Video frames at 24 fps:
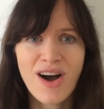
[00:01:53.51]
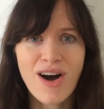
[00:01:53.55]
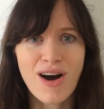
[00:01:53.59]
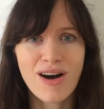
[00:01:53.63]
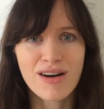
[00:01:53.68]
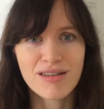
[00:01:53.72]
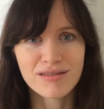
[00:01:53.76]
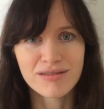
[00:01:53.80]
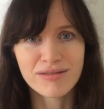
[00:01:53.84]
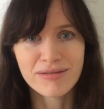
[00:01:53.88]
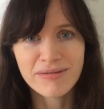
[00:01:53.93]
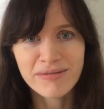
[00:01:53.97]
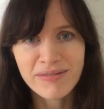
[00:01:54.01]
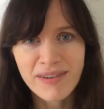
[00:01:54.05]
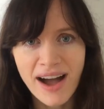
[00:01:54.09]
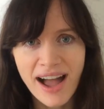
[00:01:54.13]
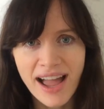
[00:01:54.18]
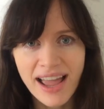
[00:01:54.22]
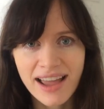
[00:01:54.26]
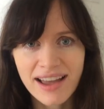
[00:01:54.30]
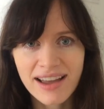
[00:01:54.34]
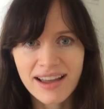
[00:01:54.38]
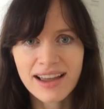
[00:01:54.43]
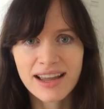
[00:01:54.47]
on
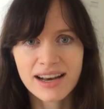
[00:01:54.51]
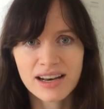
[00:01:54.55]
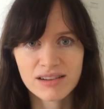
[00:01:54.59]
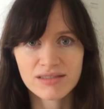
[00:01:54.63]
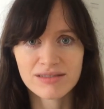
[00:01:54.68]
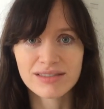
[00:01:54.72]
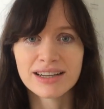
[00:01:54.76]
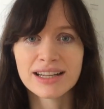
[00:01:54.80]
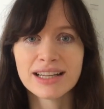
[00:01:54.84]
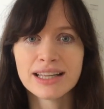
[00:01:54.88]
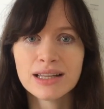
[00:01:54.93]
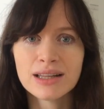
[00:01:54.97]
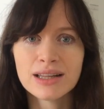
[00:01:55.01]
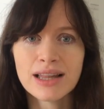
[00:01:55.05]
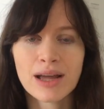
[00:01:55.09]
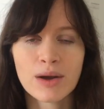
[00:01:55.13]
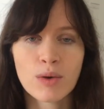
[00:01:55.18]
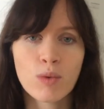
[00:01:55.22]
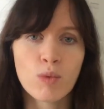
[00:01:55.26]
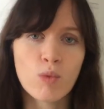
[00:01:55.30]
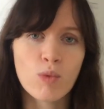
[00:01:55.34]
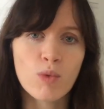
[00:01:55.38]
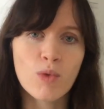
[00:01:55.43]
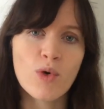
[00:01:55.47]
fire and it really like
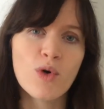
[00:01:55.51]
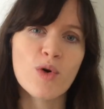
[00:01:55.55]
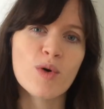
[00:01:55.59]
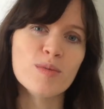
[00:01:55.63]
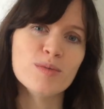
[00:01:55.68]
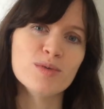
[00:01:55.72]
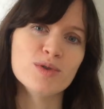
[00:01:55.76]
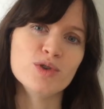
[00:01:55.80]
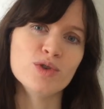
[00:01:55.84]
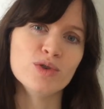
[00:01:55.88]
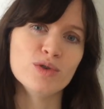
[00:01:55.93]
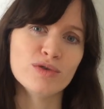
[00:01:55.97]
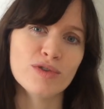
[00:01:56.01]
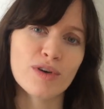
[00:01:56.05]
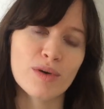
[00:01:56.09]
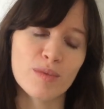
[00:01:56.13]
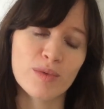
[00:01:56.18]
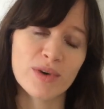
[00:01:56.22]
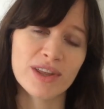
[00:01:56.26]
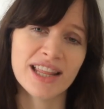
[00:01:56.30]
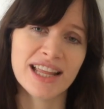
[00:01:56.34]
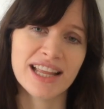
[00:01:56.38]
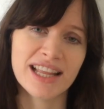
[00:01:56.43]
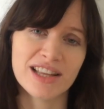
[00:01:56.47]
warms you from
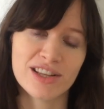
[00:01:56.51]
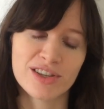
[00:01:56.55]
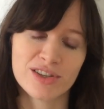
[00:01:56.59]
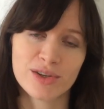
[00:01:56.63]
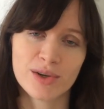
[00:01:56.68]
within.